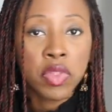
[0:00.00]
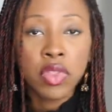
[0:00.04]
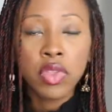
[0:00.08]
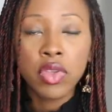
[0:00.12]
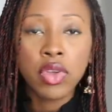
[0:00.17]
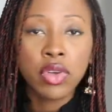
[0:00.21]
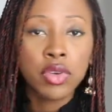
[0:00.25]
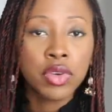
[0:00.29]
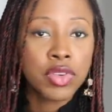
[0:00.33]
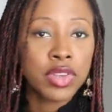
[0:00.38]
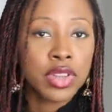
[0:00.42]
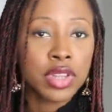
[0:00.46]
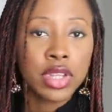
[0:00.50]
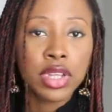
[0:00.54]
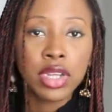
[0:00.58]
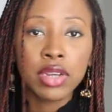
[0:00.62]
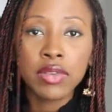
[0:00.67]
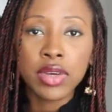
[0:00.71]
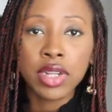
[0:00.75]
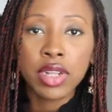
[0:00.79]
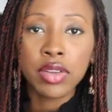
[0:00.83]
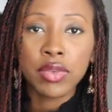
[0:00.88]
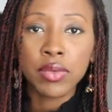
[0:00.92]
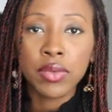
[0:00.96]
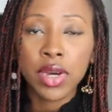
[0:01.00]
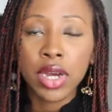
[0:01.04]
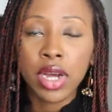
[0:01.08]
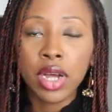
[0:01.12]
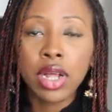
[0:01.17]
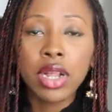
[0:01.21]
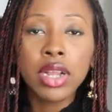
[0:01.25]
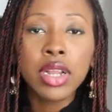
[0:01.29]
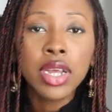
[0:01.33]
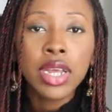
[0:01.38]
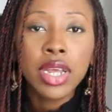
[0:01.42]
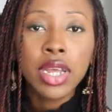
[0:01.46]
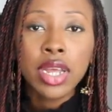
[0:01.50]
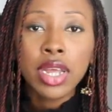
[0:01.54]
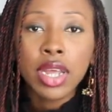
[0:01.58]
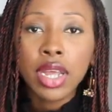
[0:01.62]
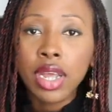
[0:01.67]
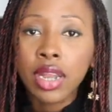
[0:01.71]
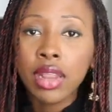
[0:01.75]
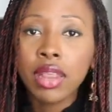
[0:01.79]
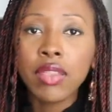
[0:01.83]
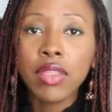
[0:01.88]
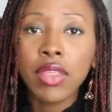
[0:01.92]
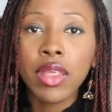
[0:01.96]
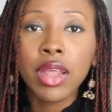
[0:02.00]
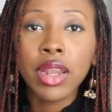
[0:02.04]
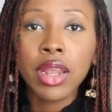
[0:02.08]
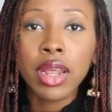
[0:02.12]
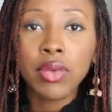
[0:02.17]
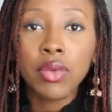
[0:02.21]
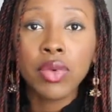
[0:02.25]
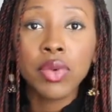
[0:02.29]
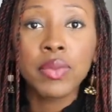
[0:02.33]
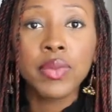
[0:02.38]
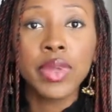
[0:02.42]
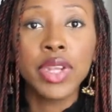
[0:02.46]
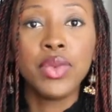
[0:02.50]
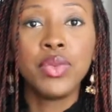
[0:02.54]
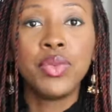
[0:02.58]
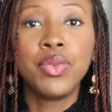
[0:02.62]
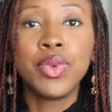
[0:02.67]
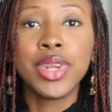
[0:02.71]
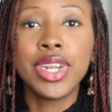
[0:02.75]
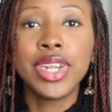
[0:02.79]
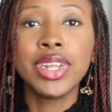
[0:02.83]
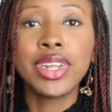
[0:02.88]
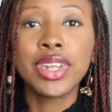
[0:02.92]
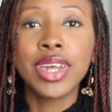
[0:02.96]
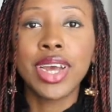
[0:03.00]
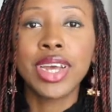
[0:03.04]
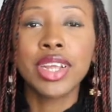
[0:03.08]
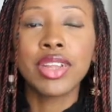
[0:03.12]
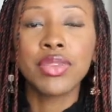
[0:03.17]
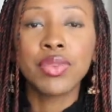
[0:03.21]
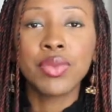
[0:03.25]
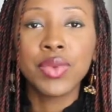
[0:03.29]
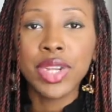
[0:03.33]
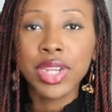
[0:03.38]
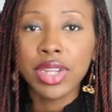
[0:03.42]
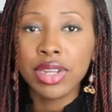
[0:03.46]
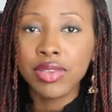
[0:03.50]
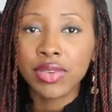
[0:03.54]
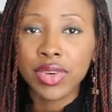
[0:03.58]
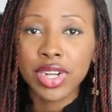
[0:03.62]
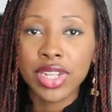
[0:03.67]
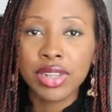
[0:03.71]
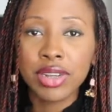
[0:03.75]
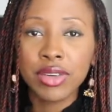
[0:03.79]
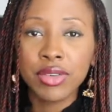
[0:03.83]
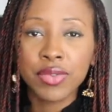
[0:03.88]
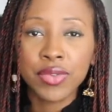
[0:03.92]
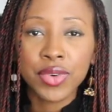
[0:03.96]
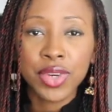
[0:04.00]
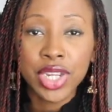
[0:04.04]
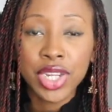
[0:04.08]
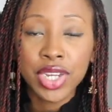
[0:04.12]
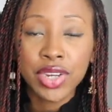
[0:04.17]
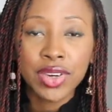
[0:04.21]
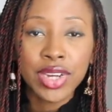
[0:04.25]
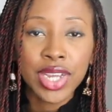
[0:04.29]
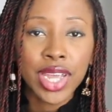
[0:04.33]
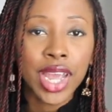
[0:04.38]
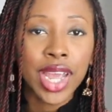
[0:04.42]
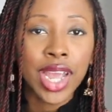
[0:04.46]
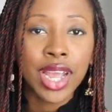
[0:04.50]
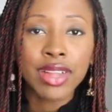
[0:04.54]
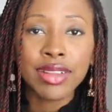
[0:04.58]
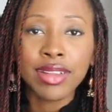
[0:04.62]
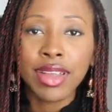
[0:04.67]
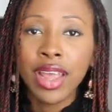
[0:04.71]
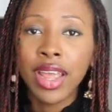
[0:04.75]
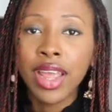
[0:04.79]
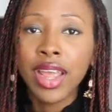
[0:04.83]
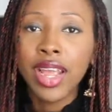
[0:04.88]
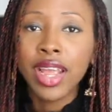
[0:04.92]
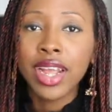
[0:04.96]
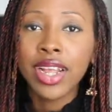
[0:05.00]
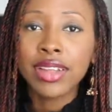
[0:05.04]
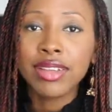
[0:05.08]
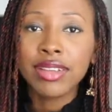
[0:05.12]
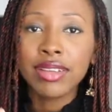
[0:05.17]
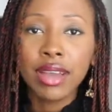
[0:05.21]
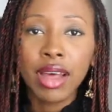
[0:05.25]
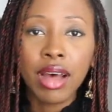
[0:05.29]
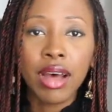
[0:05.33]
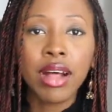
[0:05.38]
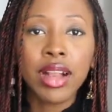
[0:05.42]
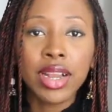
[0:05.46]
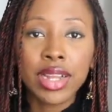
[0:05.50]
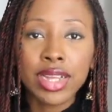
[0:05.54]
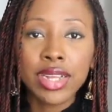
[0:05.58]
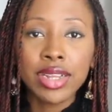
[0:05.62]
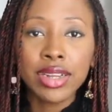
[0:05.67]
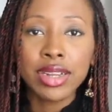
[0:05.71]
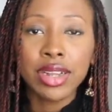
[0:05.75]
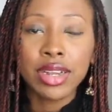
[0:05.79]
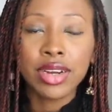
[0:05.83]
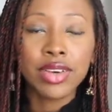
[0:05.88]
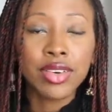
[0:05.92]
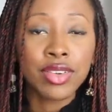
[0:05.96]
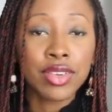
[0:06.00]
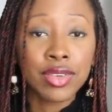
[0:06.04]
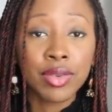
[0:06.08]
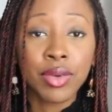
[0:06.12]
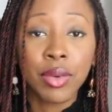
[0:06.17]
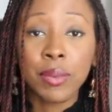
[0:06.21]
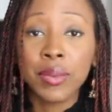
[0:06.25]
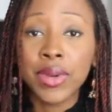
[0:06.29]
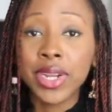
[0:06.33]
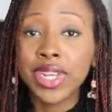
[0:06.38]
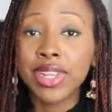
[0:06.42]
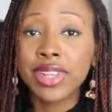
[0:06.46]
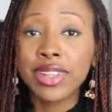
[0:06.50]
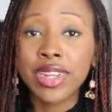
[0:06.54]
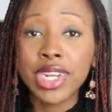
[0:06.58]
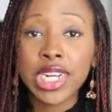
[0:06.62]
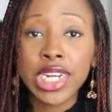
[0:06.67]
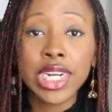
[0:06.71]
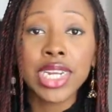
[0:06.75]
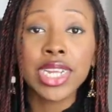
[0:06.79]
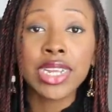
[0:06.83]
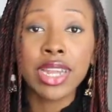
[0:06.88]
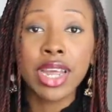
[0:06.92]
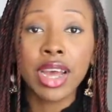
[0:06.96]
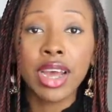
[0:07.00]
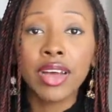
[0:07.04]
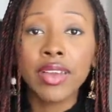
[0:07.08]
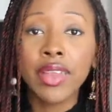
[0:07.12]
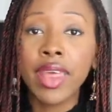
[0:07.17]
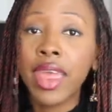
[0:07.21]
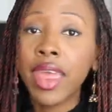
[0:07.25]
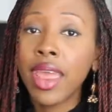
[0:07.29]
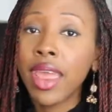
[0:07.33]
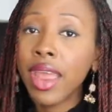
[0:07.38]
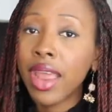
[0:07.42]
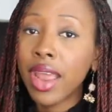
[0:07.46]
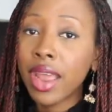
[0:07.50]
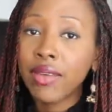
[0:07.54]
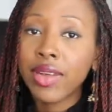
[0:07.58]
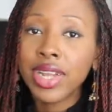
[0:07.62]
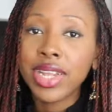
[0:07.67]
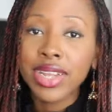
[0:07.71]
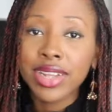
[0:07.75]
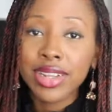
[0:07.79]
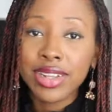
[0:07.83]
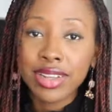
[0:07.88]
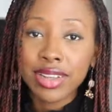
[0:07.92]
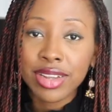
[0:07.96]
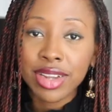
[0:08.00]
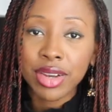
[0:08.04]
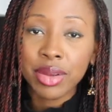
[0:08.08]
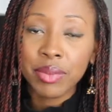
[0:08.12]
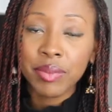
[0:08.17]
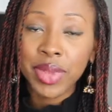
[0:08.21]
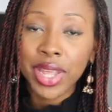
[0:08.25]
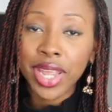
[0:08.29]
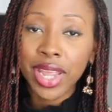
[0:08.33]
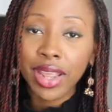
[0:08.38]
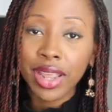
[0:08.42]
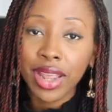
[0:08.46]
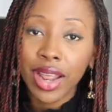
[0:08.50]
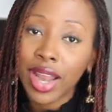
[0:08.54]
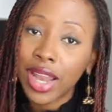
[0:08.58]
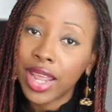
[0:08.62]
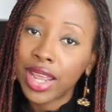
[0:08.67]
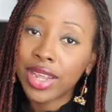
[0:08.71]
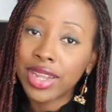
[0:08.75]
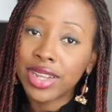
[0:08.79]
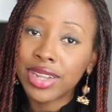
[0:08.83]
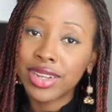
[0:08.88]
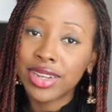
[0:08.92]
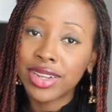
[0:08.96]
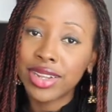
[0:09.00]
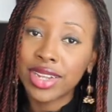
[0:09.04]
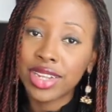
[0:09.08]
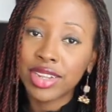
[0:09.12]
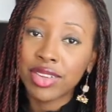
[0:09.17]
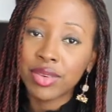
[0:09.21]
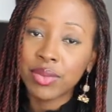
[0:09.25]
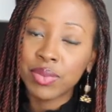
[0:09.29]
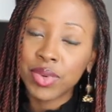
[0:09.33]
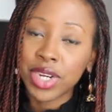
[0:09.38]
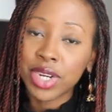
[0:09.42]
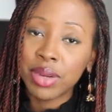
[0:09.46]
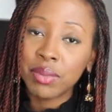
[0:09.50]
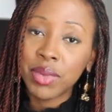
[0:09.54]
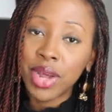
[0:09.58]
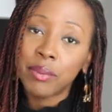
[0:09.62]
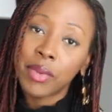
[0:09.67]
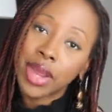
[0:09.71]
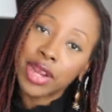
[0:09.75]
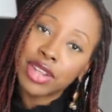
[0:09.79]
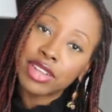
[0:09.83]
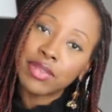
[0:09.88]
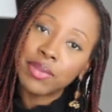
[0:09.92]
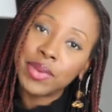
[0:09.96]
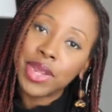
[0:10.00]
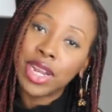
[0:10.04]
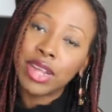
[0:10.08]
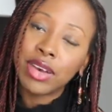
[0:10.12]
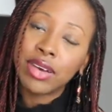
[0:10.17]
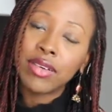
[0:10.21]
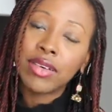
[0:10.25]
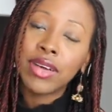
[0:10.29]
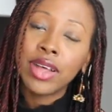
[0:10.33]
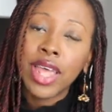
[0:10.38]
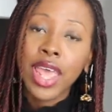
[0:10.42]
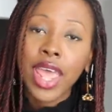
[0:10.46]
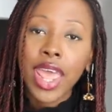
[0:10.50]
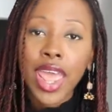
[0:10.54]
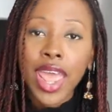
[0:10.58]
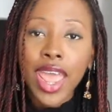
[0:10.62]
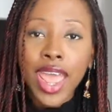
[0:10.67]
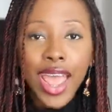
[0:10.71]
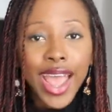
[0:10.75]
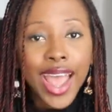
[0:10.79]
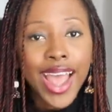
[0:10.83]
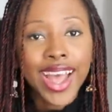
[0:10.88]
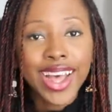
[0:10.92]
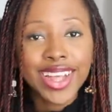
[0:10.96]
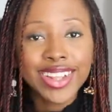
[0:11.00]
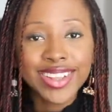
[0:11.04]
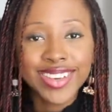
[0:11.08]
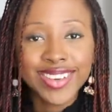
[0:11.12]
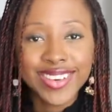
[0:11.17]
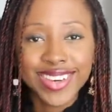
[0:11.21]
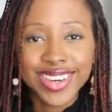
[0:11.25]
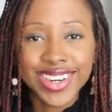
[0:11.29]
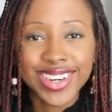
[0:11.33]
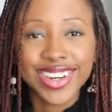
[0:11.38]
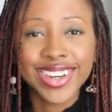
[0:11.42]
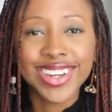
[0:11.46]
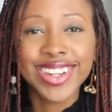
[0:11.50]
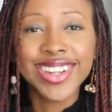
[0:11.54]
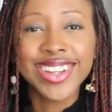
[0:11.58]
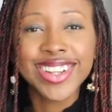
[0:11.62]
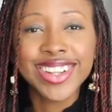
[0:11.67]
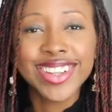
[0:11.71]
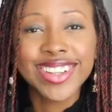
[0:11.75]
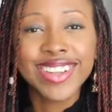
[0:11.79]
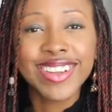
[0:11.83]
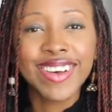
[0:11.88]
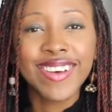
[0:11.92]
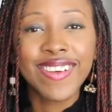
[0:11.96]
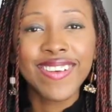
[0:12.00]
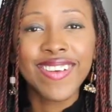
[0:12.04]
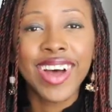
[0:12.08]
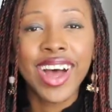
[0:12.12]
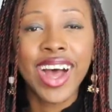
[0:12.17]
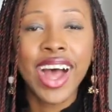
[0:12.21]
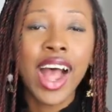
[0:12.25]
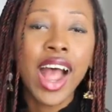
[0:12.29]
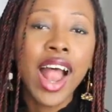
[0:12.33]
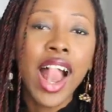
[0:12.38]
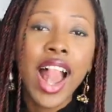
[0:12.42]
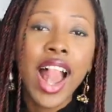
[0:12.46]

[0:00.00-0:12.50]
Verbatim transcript: New Year's Eve as well anything that would be really nice, really interesting for you guys it's all in there so please check it out Everything is gonna be linked in the description box below as usual. So uh,